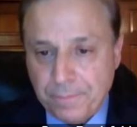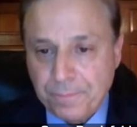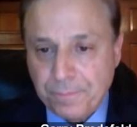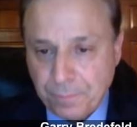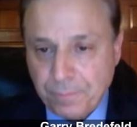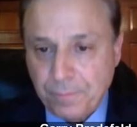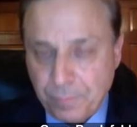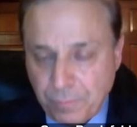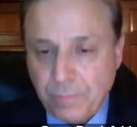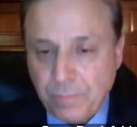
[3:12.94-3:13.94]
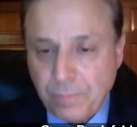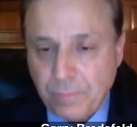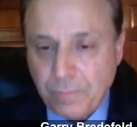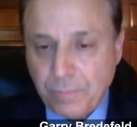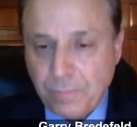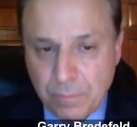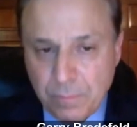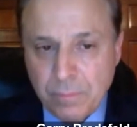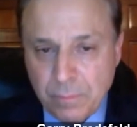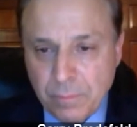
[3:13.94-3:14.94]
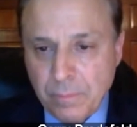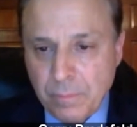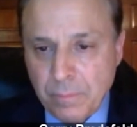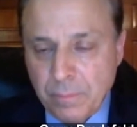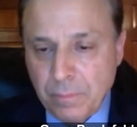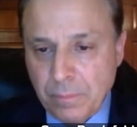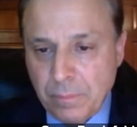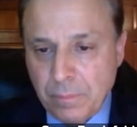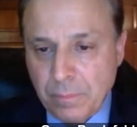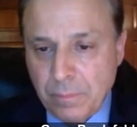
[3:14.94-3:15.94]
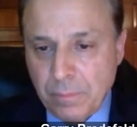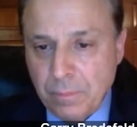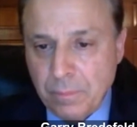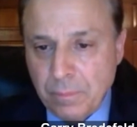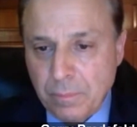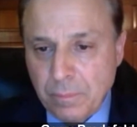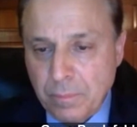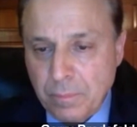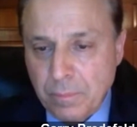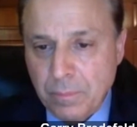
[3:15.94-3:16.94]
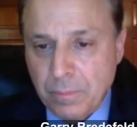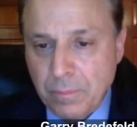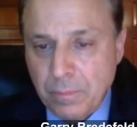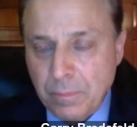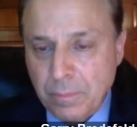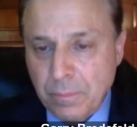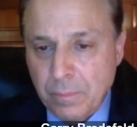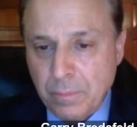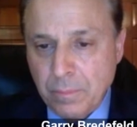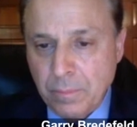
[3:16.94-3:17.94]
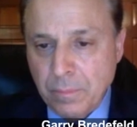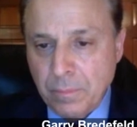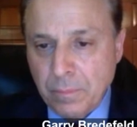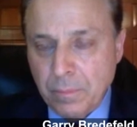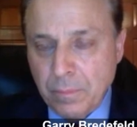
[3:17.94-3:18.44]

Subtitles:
This person isn't speaking.